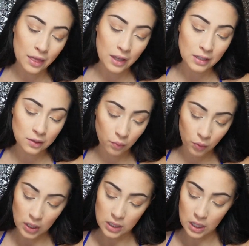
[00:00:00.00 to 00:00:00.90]
This
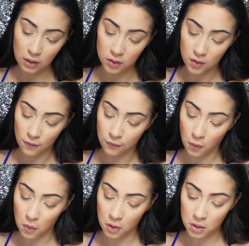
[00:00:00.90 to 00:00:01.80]
retails
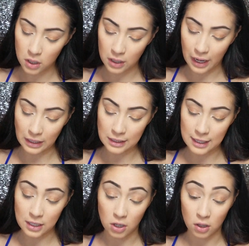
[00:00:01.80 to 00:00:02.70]
for
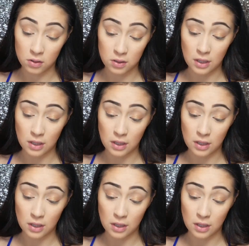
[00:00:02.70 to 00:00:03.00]
$19.